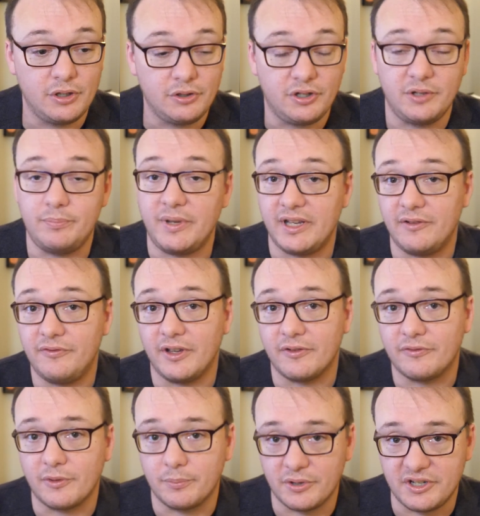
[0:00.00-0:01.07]
good benefit
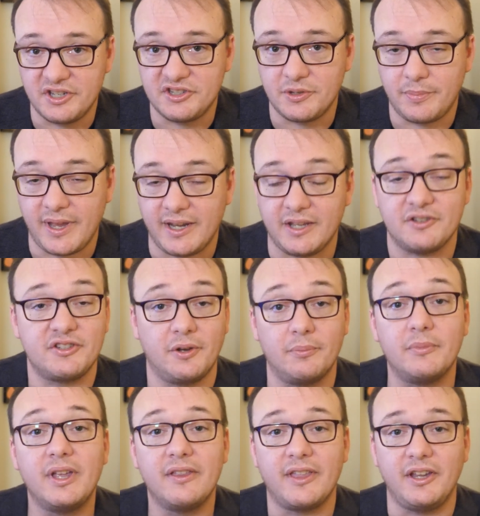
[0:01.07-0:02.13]
from participating. So
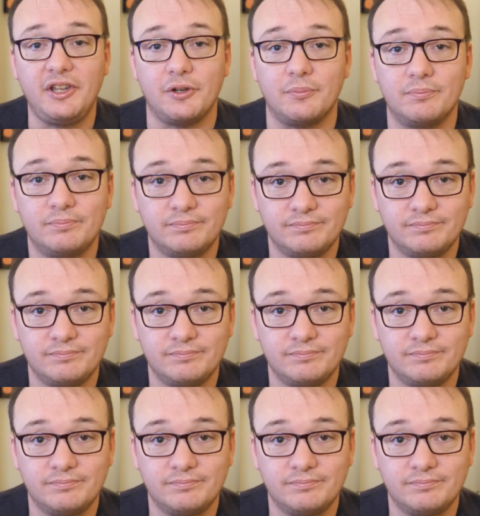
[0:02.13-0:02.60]
thank you.